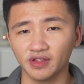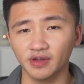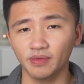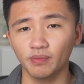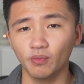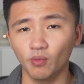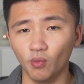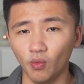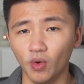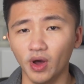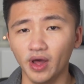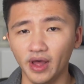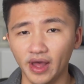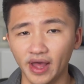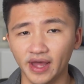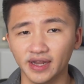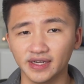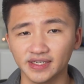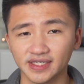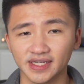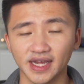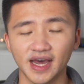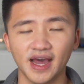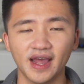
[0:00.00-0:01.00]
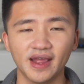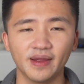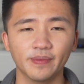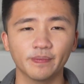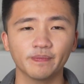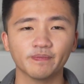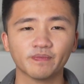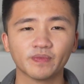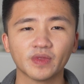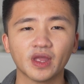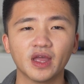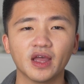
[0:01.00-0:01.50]
them one at a time.
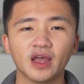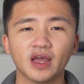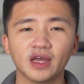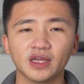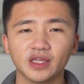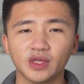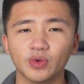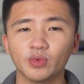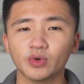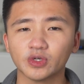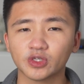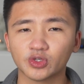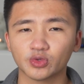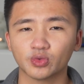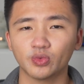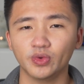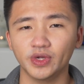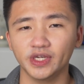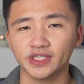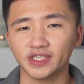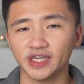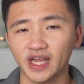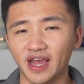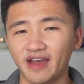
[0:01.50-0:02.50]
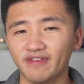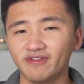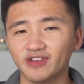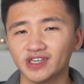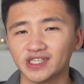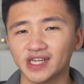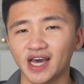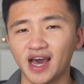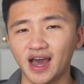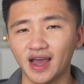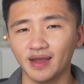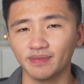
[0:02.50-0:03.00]
It will switch every
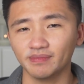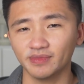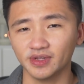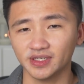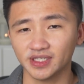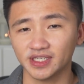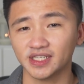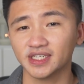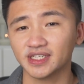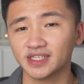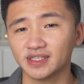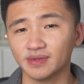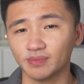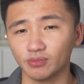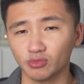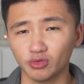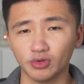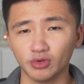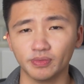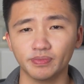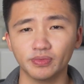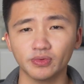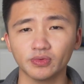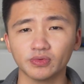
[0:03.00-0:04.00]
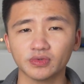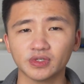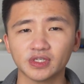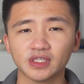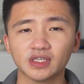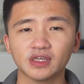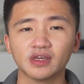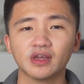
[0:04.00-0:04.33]
time the system reboots.